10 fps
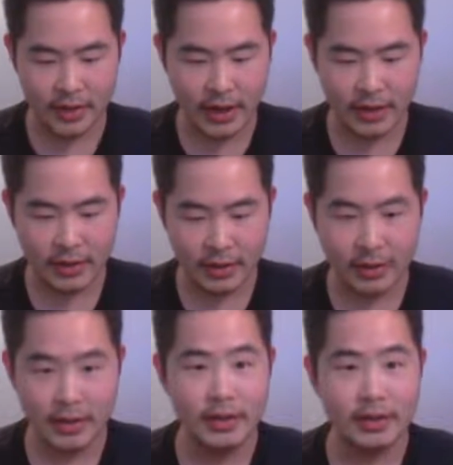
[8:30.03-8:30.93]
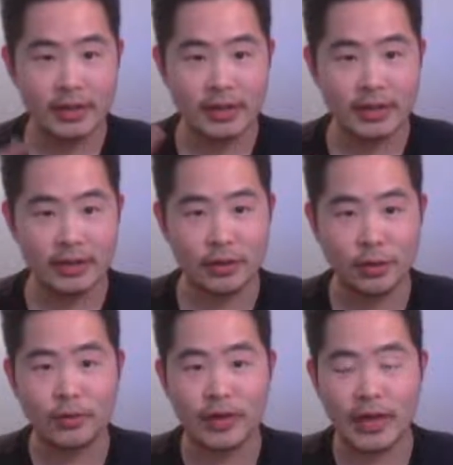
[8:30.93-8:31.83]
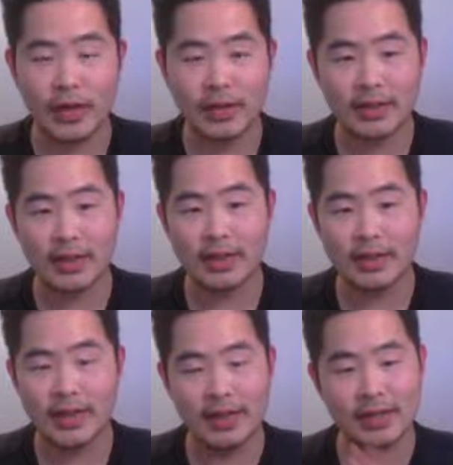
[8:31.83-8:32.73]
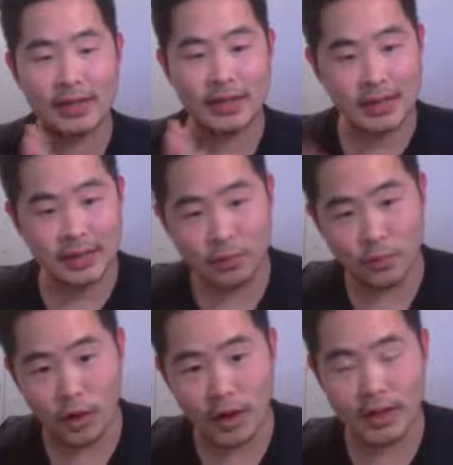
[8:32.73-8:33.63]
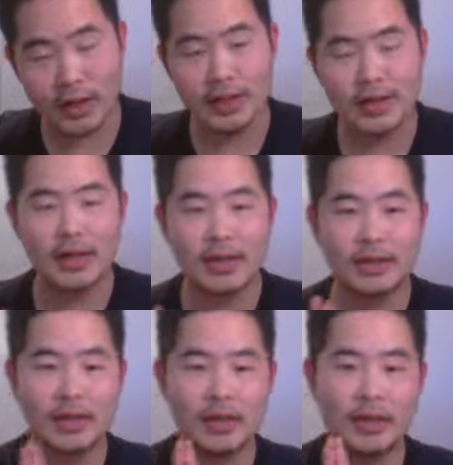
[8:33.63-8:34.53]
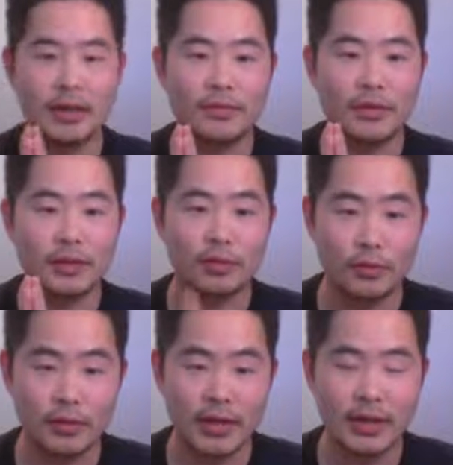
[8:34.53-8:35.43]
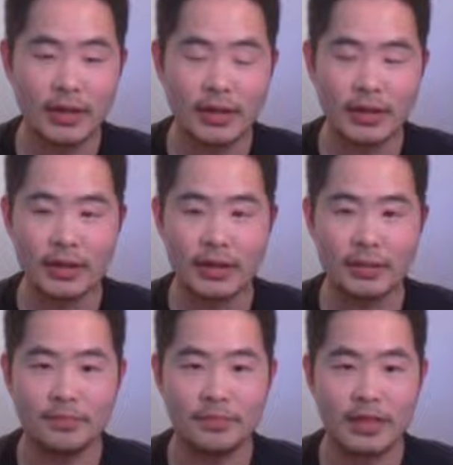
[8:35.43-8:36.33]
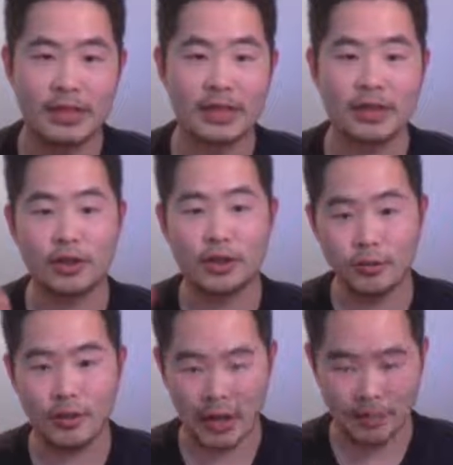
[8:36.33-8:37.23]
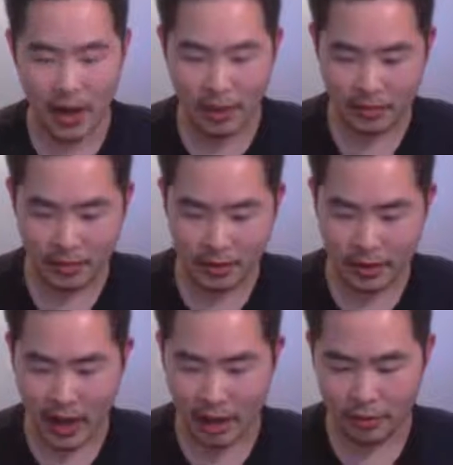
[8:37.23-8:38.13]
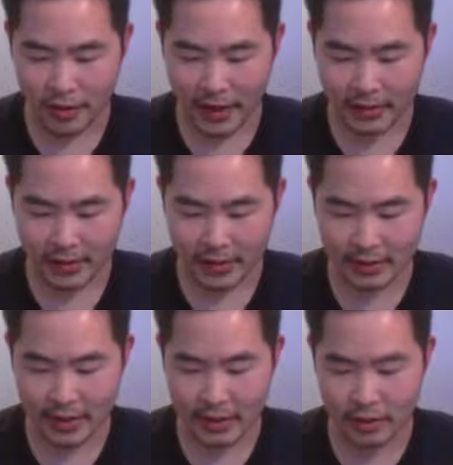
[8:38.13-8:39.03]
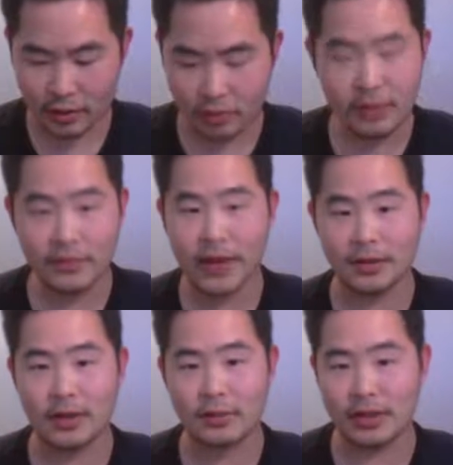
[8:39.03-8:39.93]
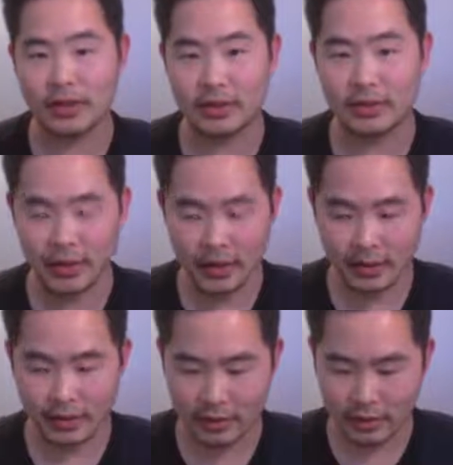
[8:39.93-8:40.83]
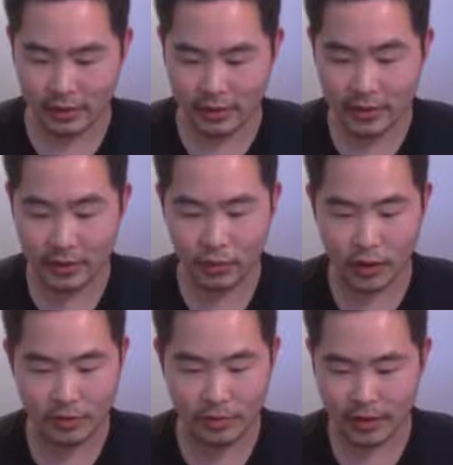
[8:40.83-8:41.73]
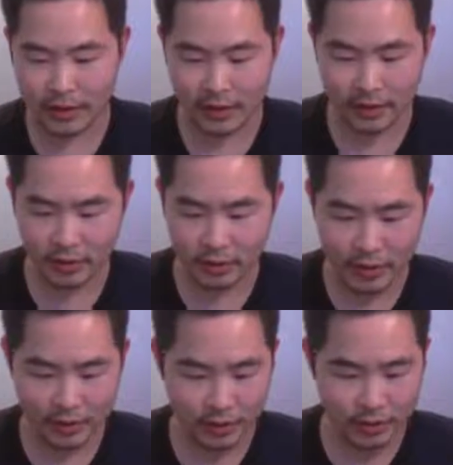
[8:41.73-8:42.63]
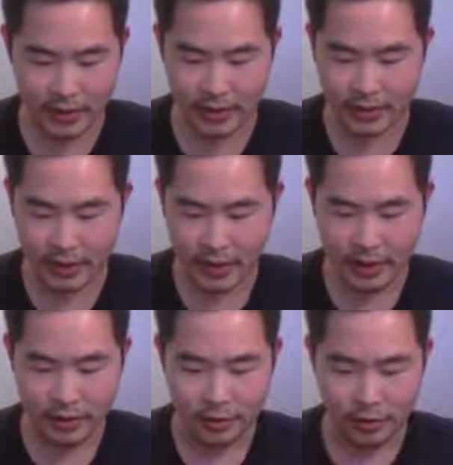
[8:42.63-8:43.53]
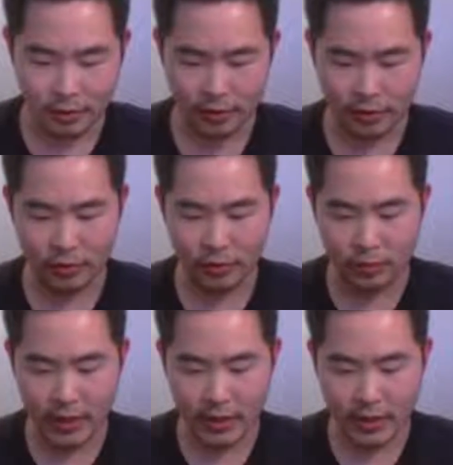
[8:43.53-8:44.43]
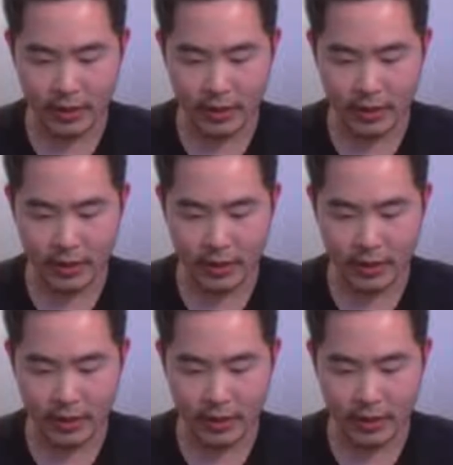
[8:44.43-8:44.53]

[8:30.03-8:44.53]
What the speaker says: that Sdorica Sunset is season 1 of the story. Season 2 came out. How you access that, you don't even have to complete season 1 to play season 2. How you do it is you go to story,